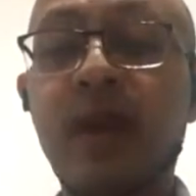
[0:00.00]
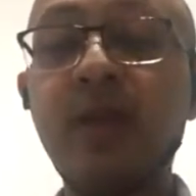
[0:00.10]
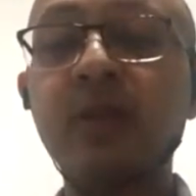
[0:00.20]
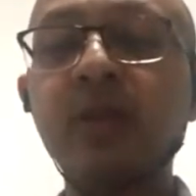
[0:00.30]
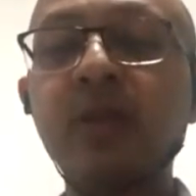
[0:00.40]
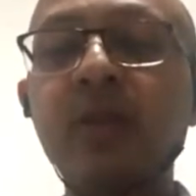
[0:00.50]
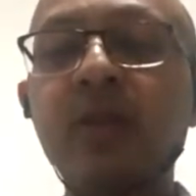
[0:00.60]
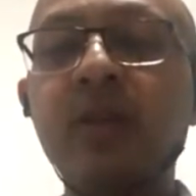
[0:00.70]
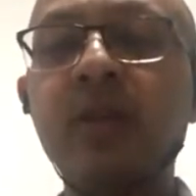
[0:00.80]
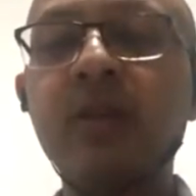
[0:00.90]
Actually,
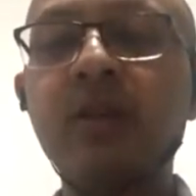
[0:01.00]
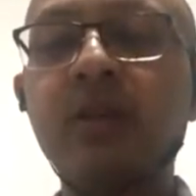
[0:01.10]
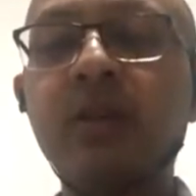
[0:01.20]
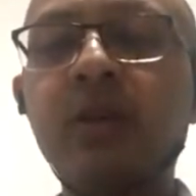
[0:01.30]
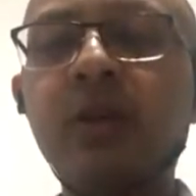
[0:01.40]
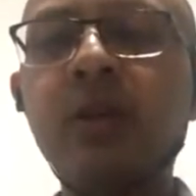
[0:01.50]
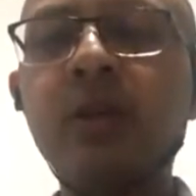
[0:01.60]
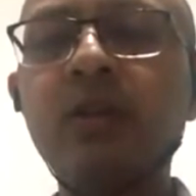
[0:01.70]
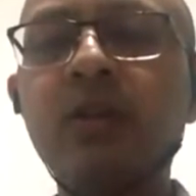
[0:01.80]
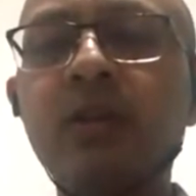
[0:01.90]
the only
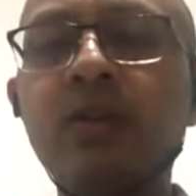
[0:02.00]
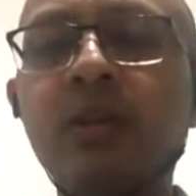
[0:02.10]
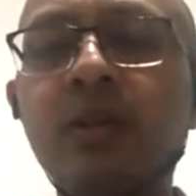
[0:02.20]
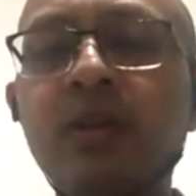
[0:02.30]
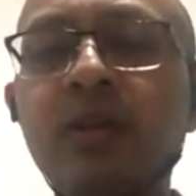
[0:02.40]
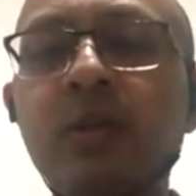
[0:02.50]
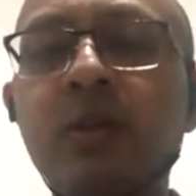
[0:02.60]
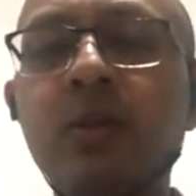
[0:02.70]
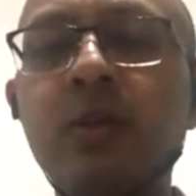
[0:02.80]
religion is the religion